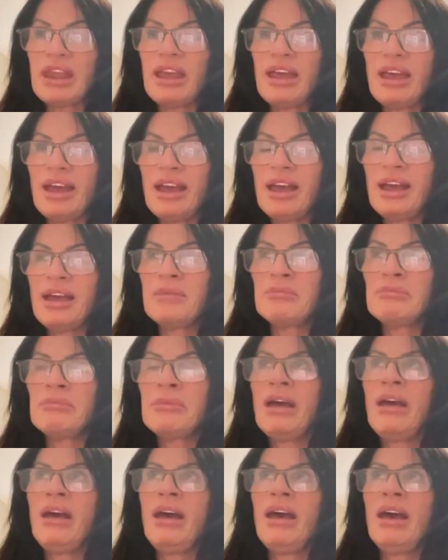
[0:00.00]

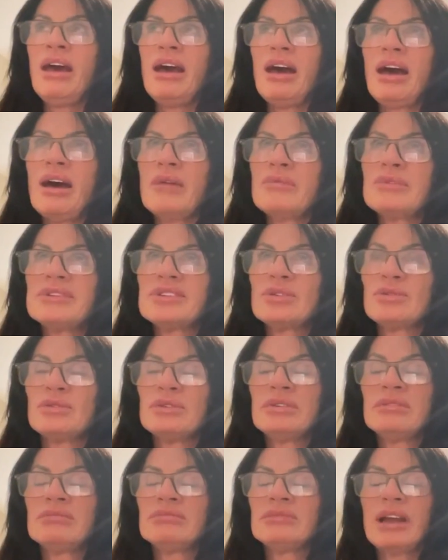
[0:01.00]
I was
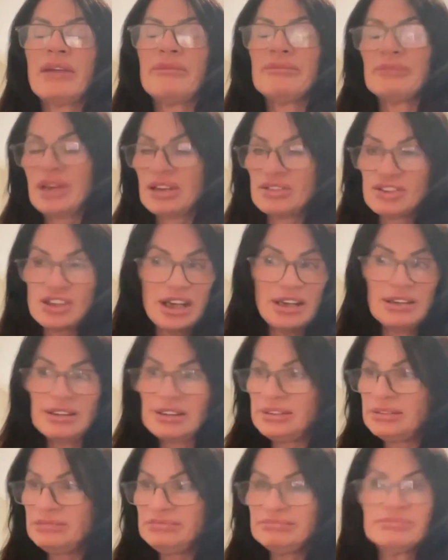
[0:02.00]
on
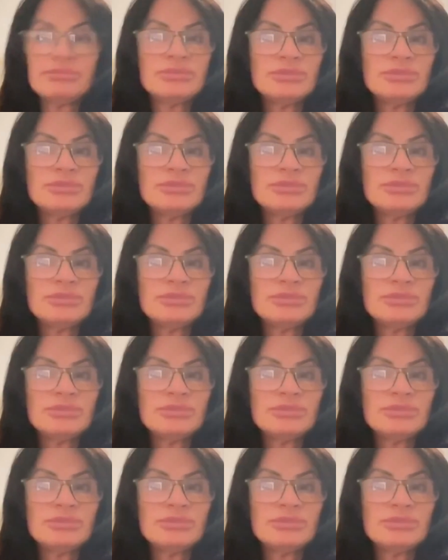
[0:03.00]
adrenaline,